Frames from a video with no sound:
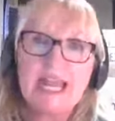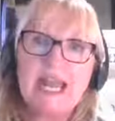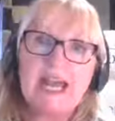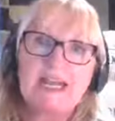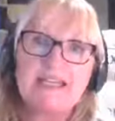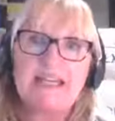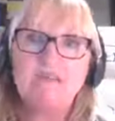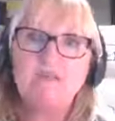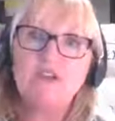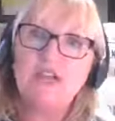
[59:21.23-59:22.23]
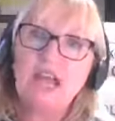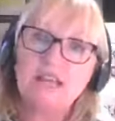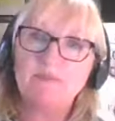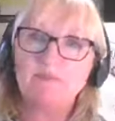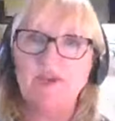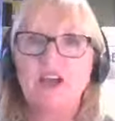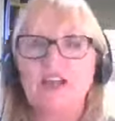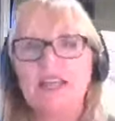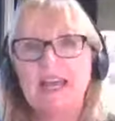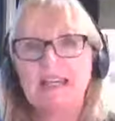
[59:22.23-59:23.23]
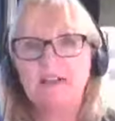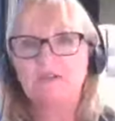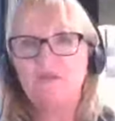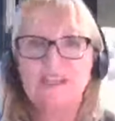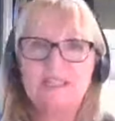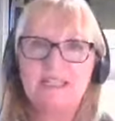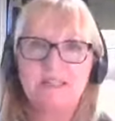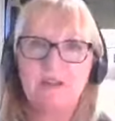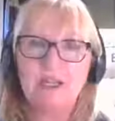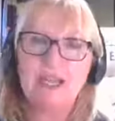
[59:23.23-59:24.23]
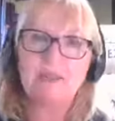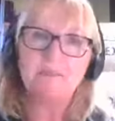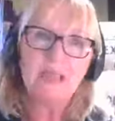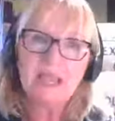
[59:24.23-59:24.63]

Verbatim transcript: And if you had fun and you fancy doing it,